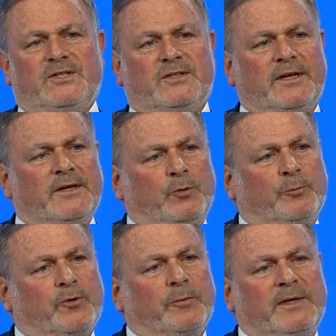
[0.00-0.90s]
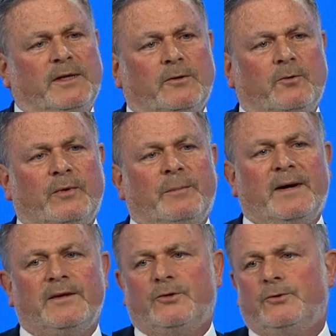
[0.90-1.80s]
is a thing you probably
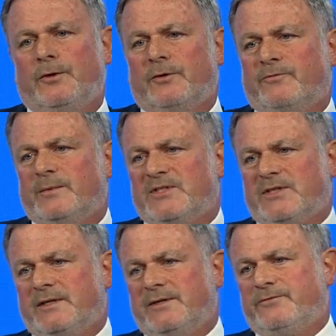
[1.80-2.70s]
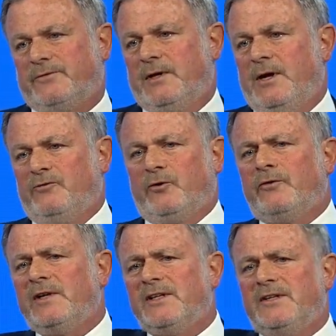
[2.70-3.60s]
remind you of Mr. F? For
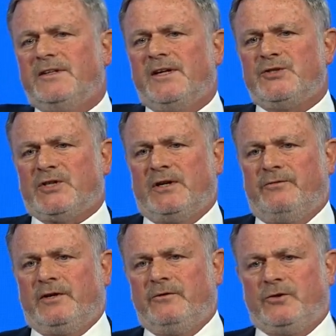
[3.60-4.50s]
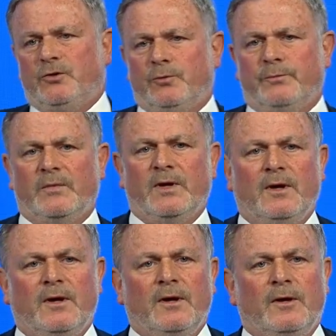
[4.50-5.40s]
all the details I have given you.
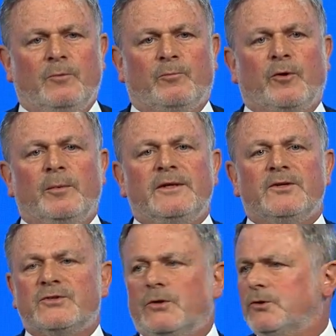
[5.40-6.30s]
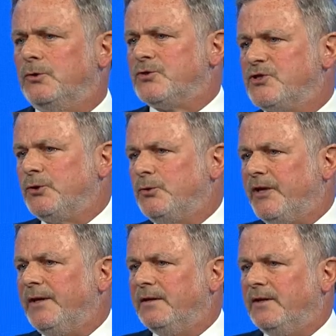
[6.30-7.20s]
Probably the sole
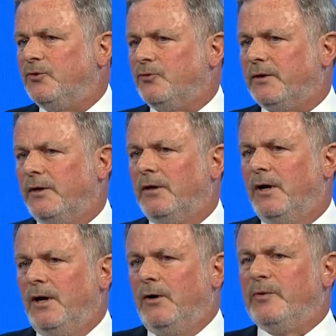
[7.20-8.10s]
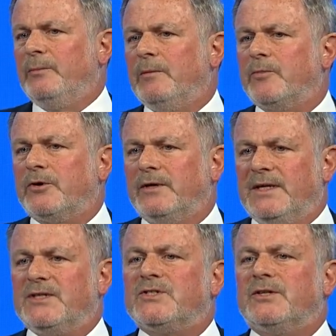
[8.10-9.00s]
thing that you uh, remember
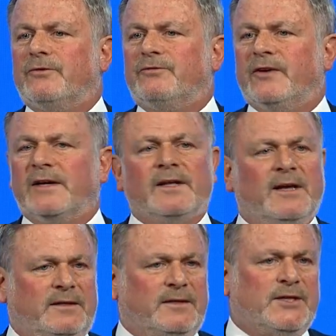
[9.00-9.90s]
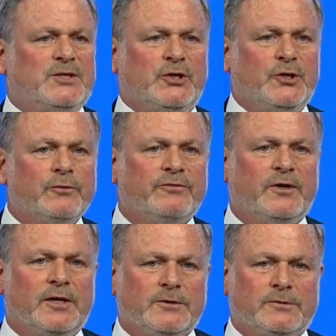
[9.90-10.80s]
is the fact that he's a young
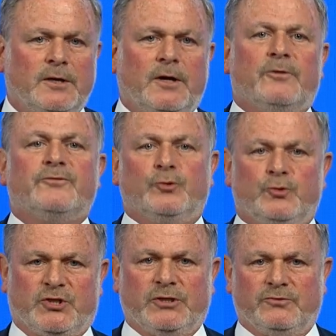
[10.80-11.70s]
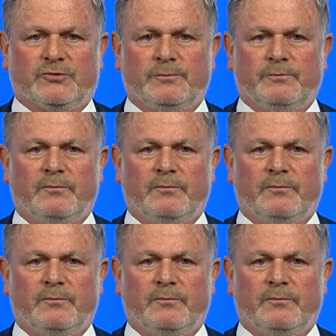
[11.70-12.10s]
father of two children.